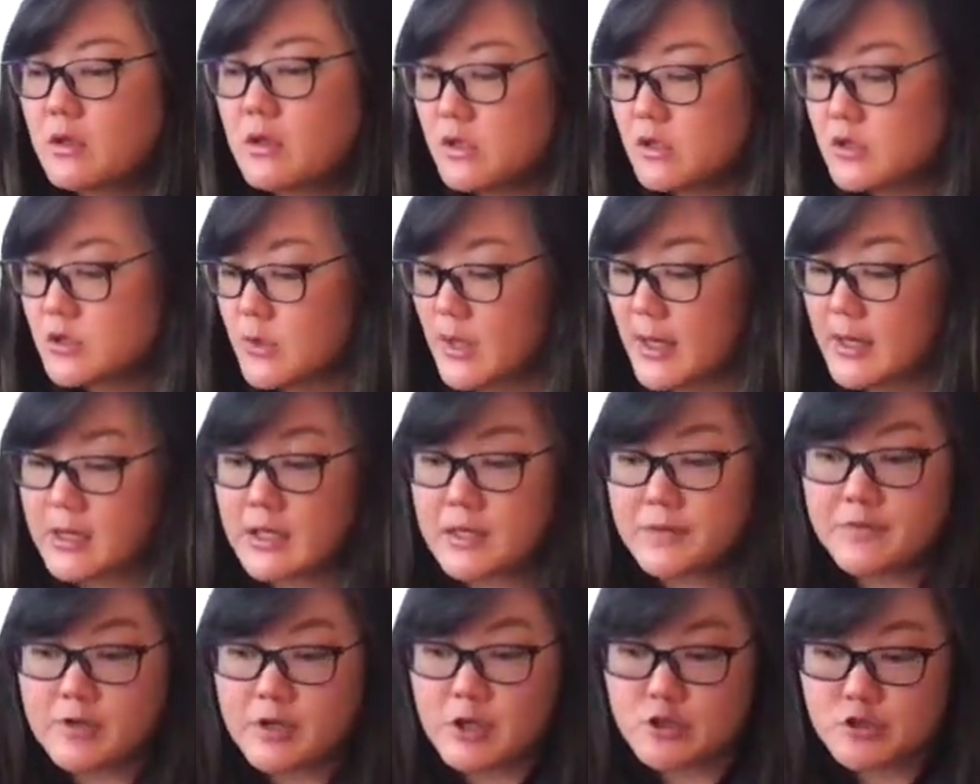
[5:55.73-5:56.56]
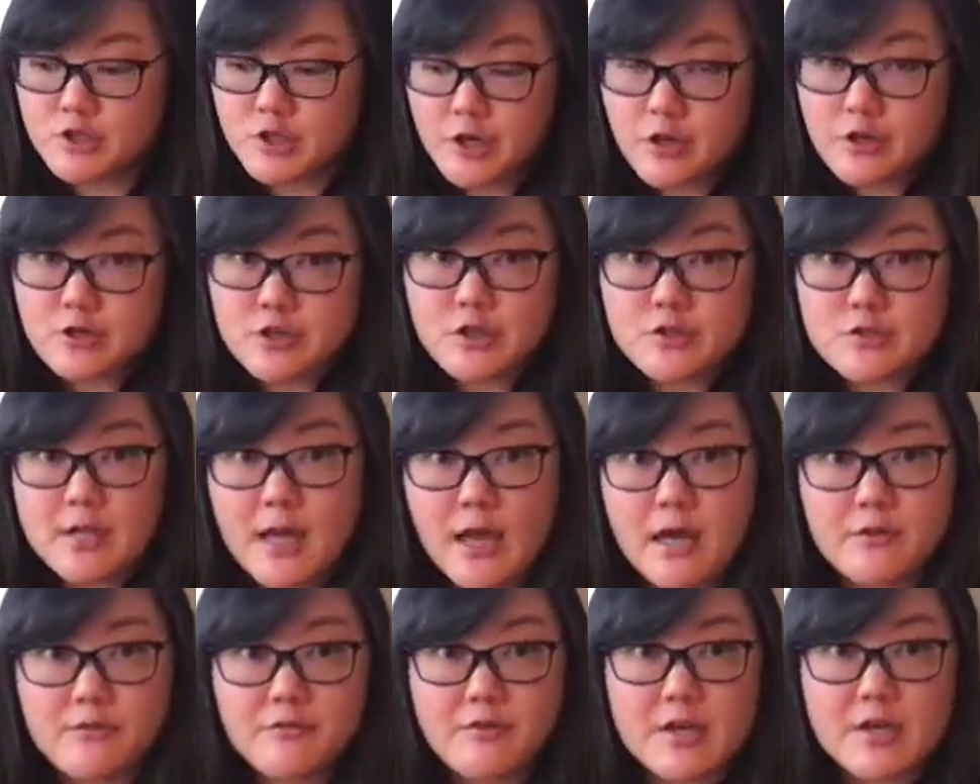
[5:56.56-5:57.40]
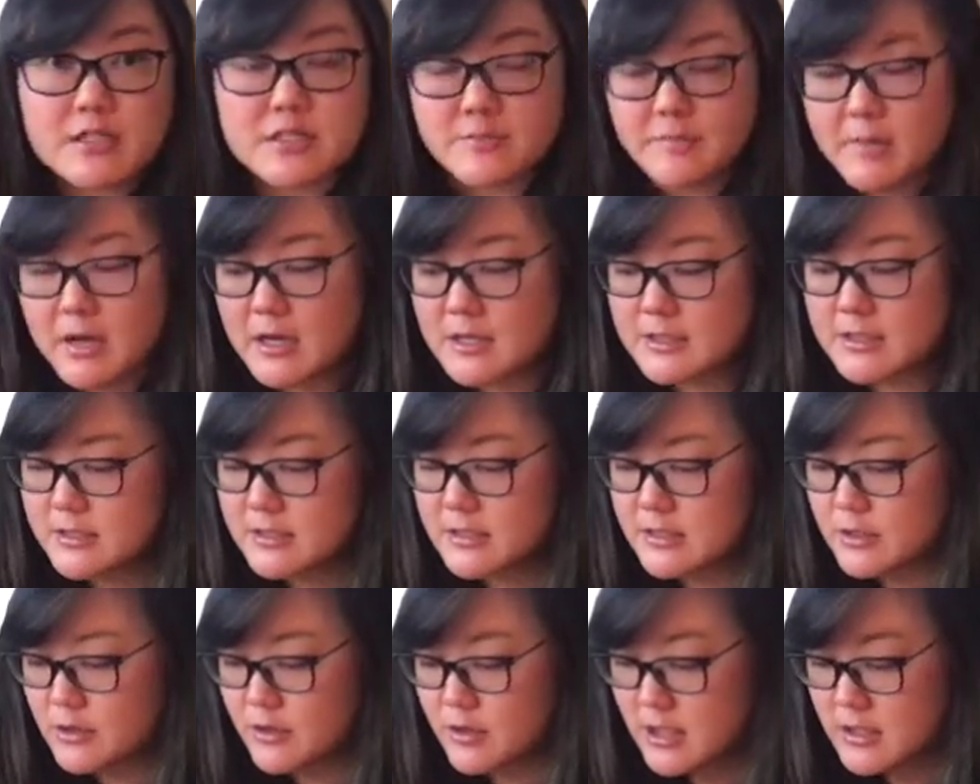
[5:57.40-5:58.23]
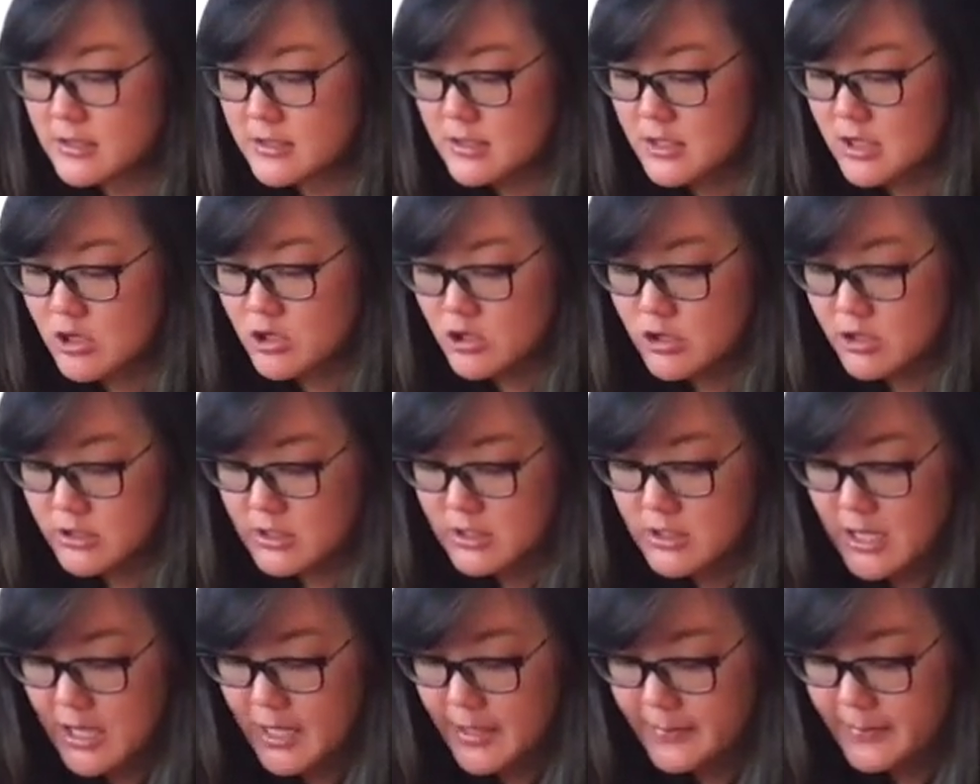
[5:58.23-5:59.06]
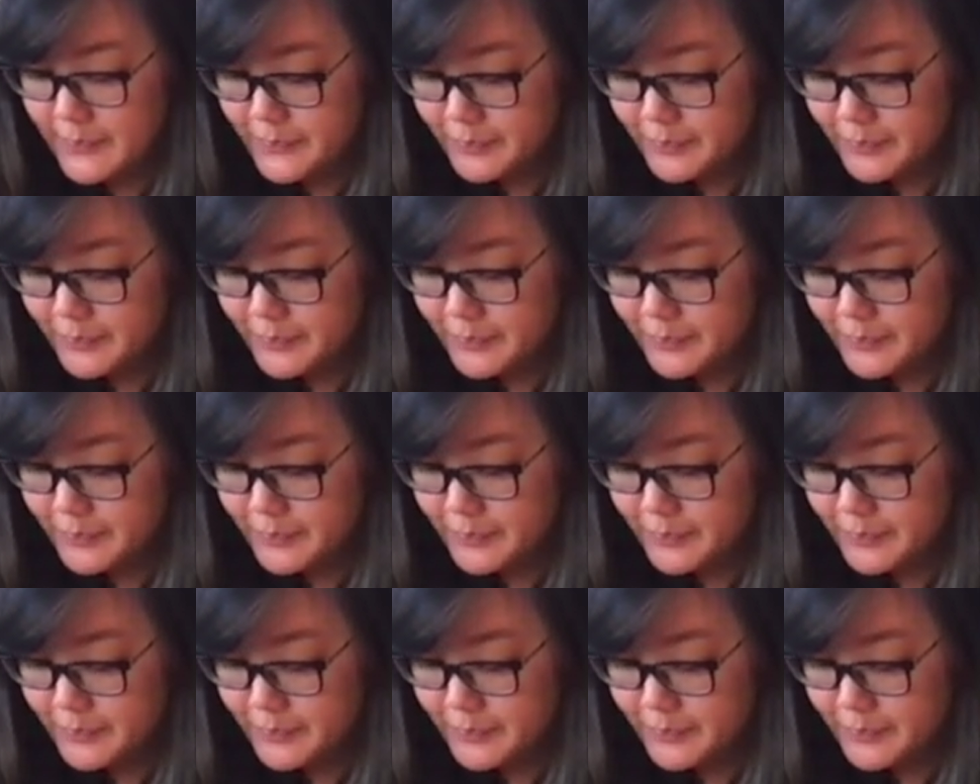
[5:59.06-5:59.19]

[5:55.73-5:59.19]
So I didn't even know Trader Joe's had face masks, so that's interesting.